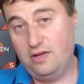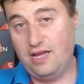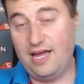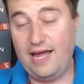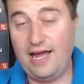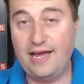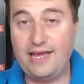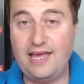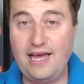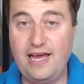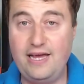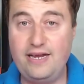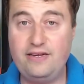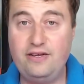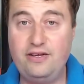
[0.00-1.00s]

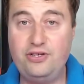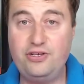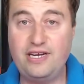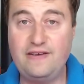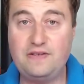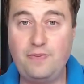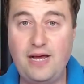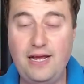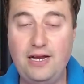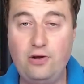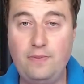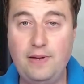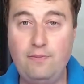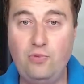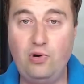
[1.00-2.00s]
again you're going to have to pay a little
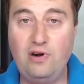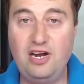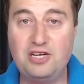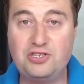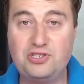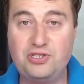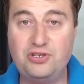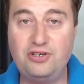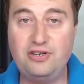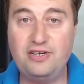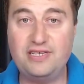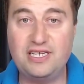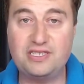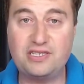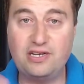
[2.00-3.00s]
bit more extra, and
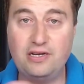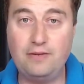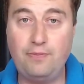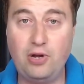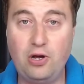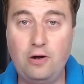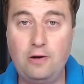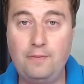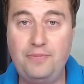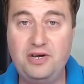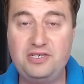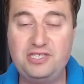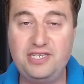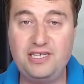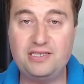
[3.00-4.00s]
that's going to blow our
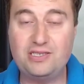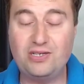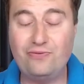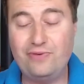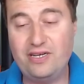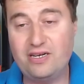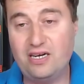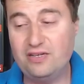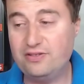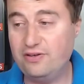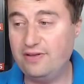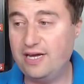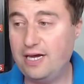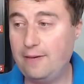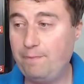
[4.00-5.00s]
budget, so we can't do
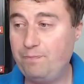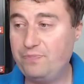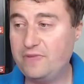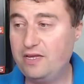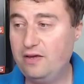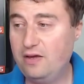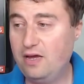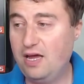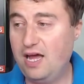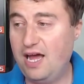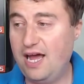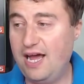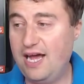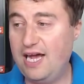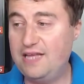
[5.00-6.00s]

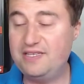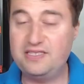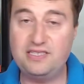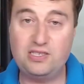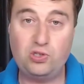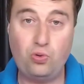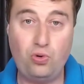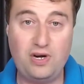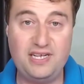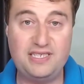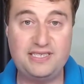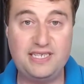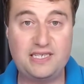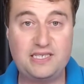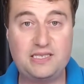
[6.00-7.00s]
that. This is
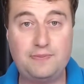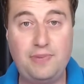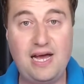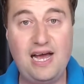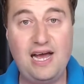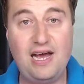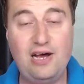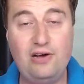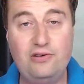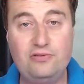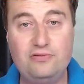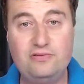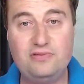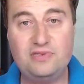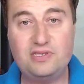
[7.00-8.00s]

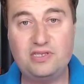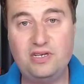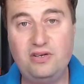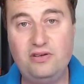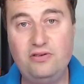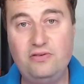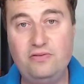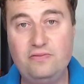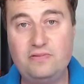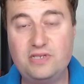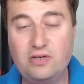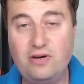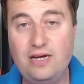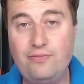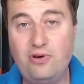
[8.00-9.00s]
£26, so it's a
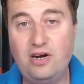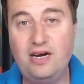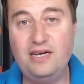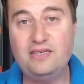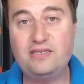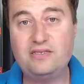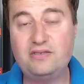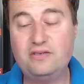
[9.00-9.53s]
great price.